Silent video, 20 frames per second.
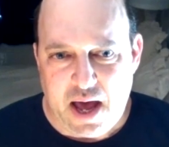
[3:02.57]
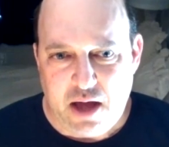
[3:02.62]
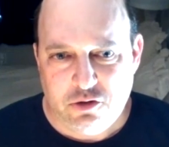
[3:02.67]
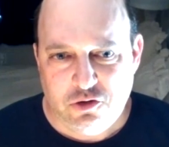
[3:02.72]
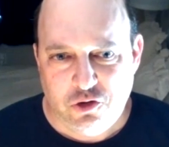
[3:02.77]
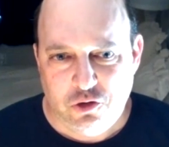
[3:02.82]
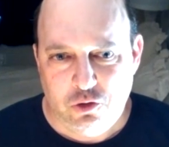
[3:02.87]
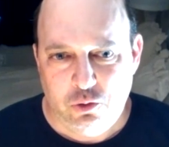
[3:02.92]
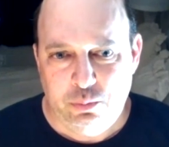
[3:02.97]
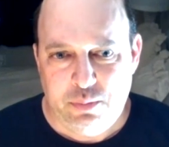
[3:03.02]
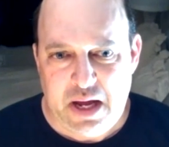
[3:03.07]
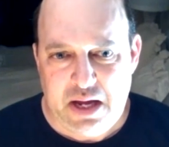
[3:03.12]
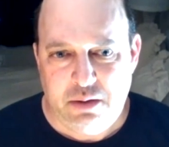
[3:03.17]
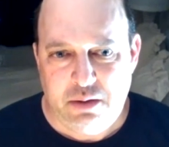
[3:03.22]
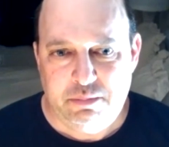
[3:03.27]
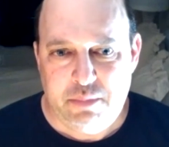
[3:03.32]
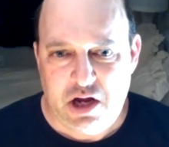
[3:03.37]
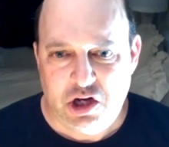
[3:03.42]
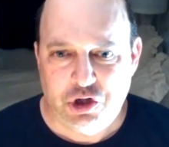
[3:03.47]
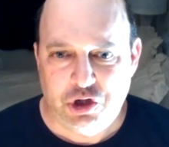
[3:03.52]
had two
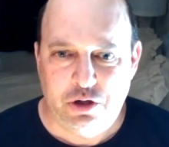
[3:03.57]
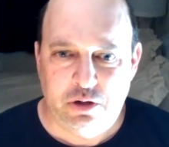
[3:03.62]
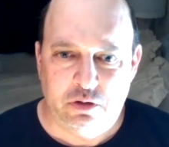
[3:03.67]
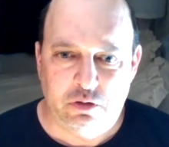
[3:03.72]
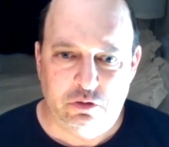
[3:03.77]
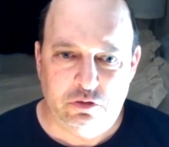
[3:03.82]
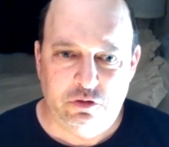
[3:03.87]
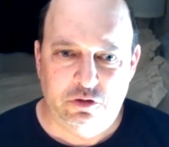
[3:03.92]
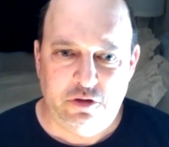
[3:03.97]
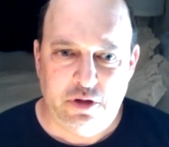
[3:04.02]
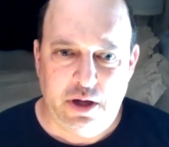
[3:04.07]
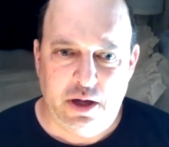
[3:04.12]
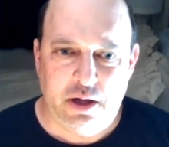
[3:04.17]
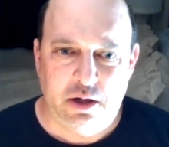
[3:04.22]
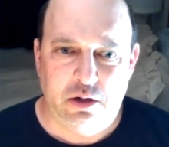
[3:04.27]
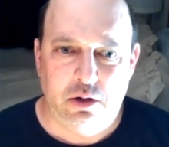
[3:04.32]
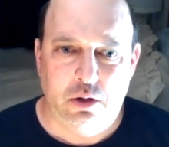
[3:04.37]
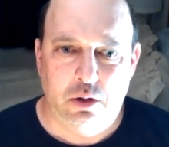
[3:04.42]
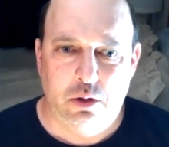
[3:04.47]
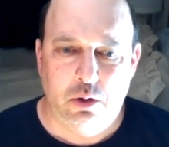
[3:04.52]
main missions
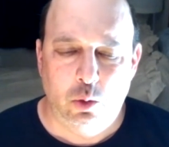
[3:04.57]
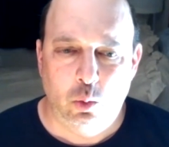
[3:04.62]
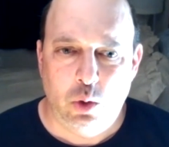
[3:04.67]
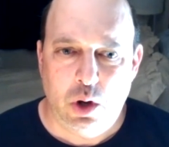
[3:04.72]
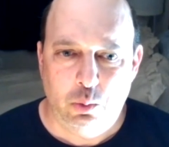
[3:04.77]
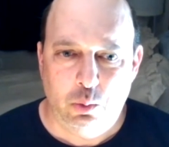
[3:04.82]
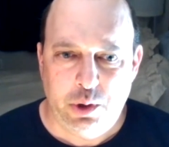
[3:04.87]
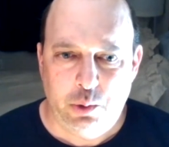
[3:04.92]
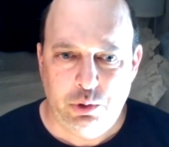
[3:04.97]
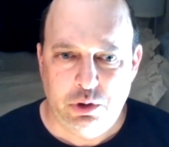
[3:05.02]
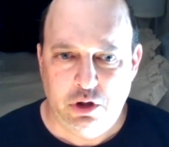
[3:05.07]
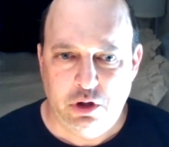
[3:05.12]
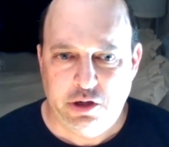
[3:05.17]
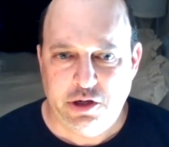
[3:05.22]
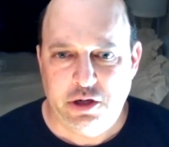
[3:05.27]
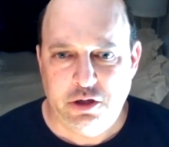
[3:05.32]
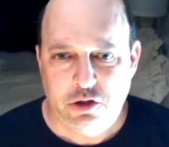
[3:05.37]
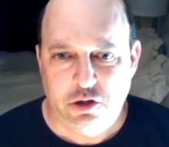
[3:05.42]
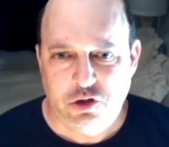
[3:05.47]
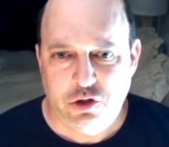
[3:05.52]
in what we were
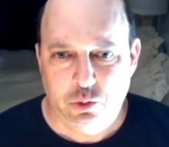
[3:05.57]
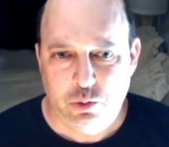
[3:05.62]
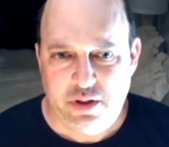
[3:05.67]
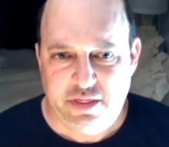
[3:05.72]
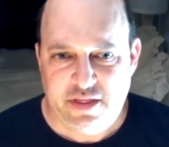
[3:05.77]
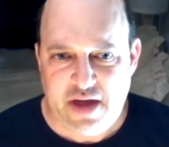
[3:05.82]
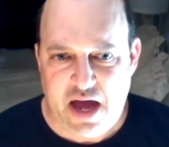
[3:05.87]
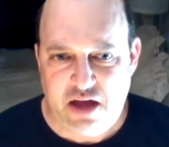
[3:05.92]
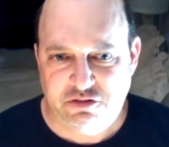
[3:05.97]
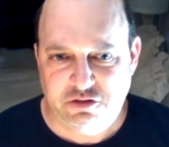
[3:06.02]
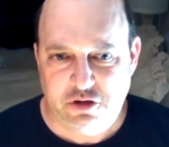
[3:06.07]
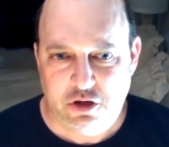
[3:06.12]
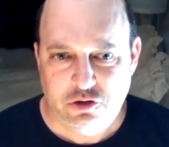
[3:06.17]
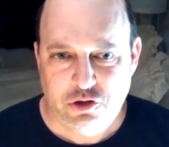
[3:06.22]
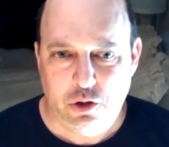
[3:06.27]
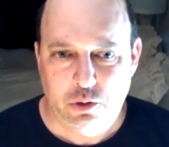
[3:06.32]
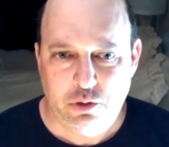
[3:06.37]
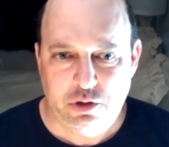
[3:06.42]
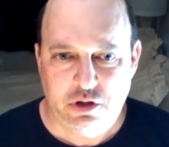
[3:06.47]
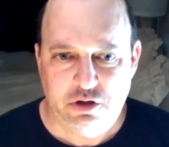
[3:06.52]
looking to do with asset
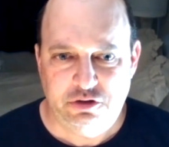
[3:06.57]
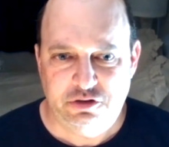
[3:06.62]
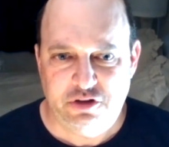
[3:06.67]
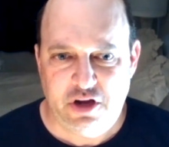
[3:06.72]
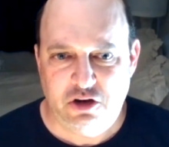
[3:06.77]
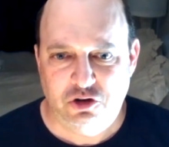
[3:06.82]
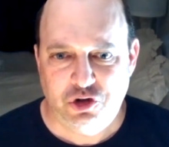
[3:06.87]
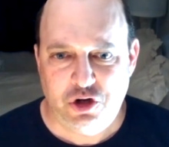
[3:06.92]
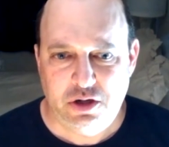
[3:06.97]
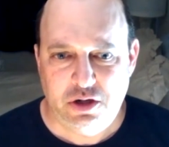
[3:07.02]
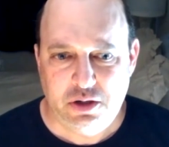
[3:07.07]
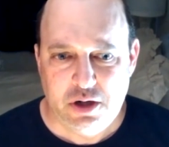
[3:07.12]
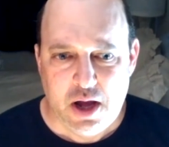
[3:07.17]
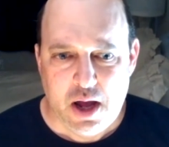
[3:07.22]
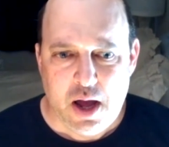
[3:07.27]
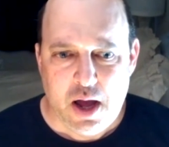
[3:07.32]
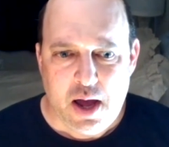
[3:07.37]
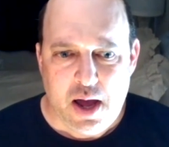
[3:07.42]
tokenization.